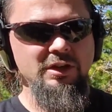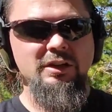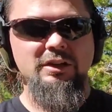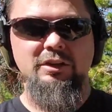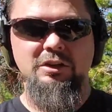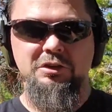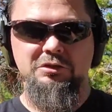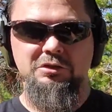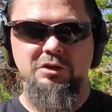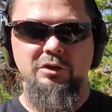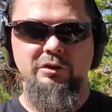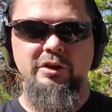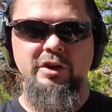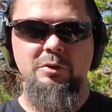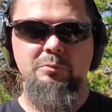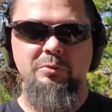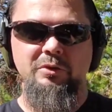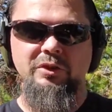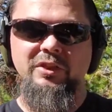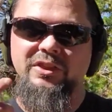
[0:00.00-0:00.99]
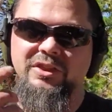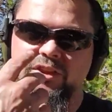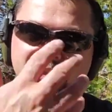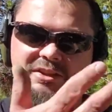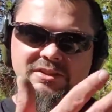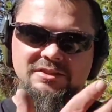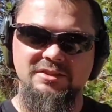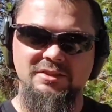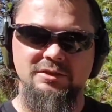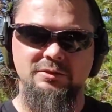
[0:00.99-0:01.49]
looked all right, but
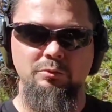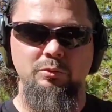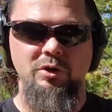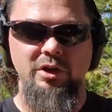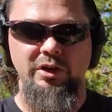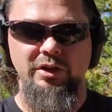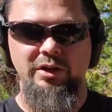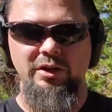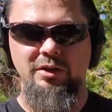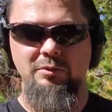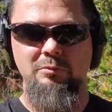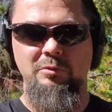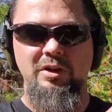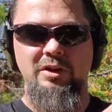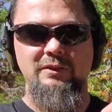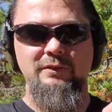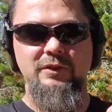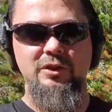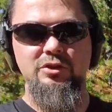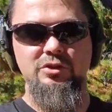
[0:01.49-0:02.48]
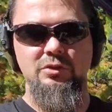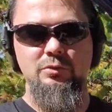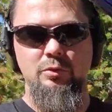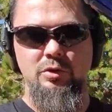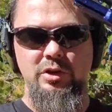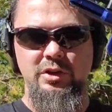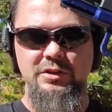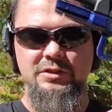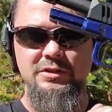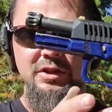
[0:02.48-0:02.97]
this is what my envision
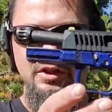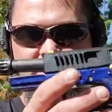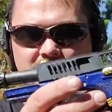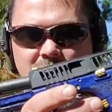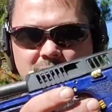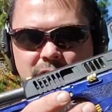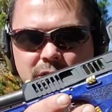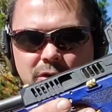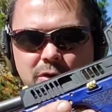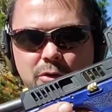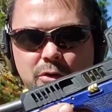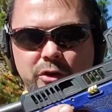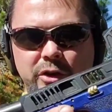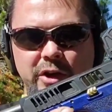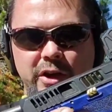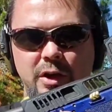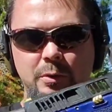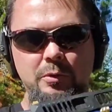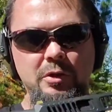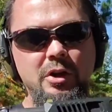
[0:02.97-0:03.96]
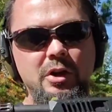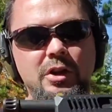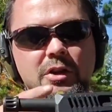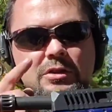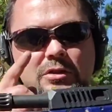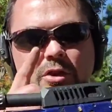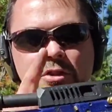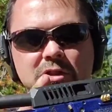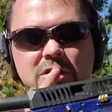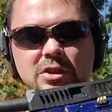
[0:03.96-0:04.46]
was the whole time.
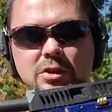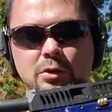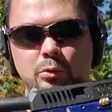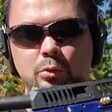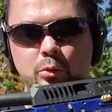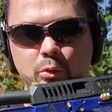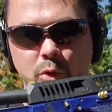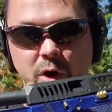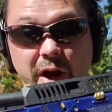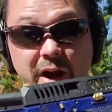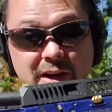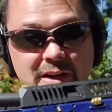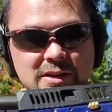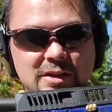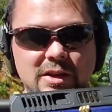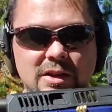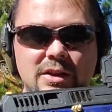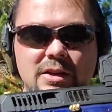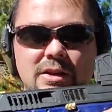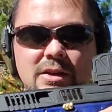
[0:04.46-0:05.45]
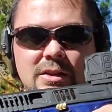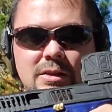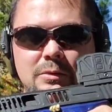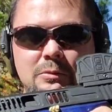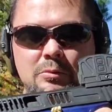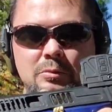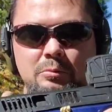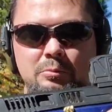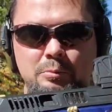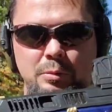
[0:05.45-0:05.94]
So let's get the right
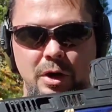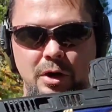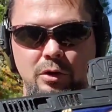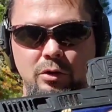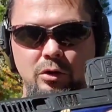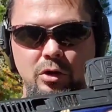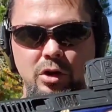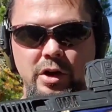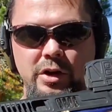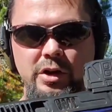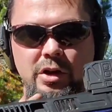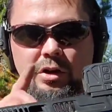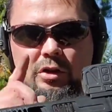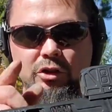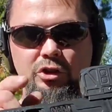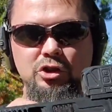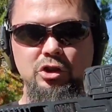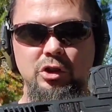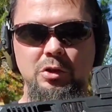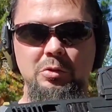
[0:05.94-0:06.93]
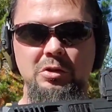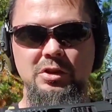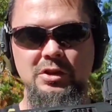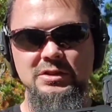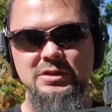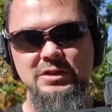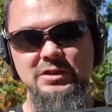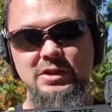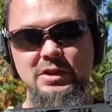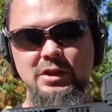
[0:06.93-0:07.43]
barrel on here, and I'll show you what
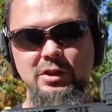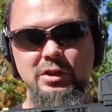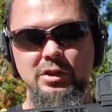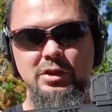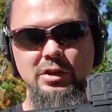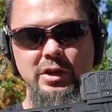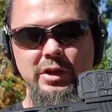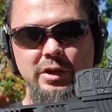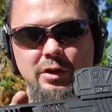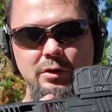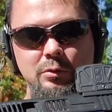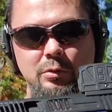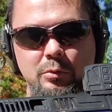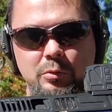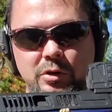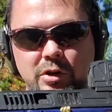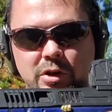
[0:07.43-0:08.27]
this is going to look like when we're